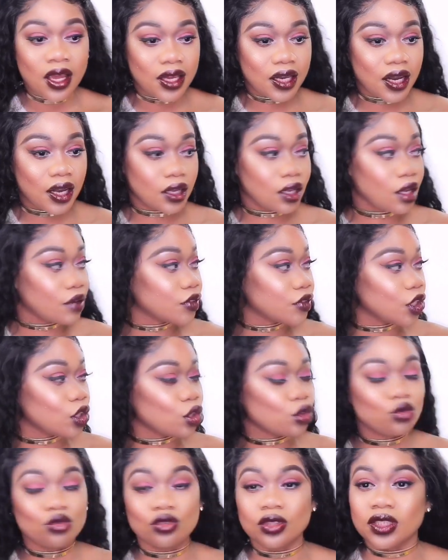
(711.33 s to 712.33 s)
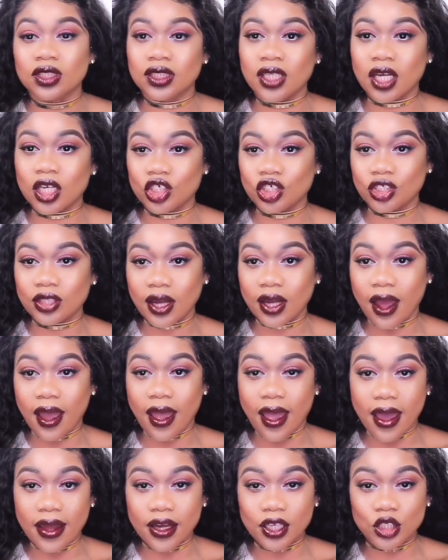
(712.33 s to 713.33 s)
And I love the little touch that I
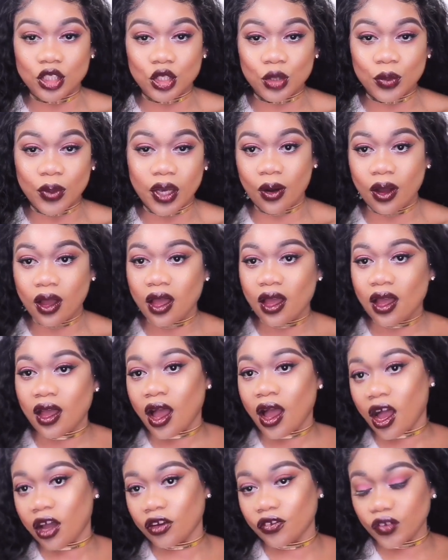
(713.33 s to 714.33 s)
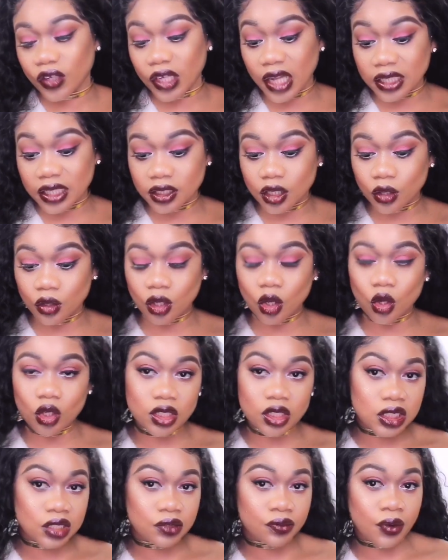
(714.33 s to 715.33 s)
added to it. I feel like the
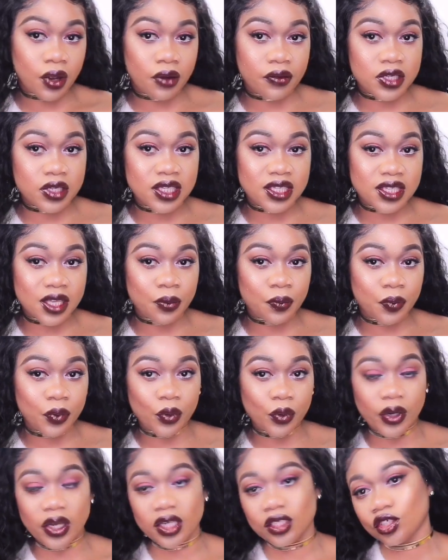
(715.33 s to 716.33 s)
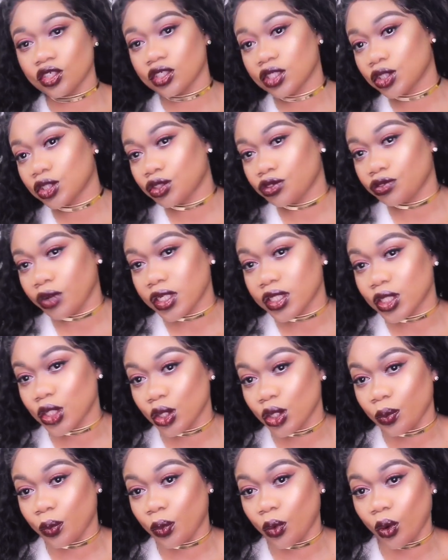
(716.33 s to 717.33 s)
look is very simple and just straight to
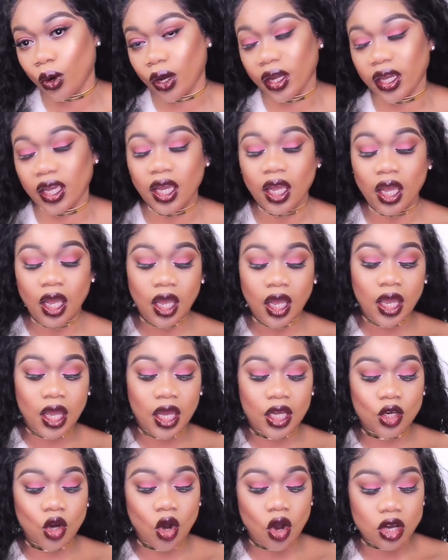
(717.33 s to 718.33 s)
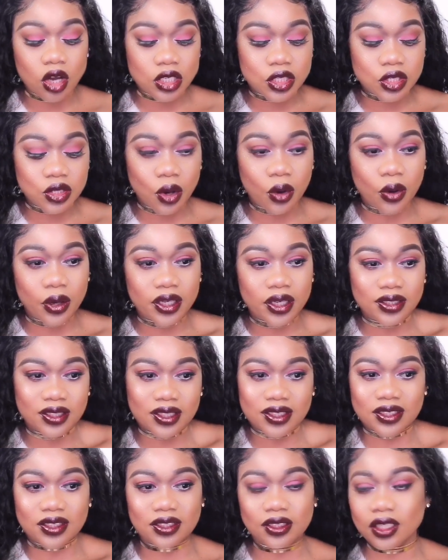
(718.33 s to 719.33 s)
the point. And also,
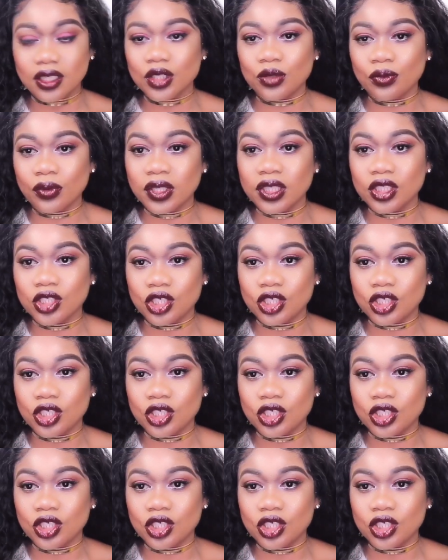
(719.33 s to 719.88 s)
it's really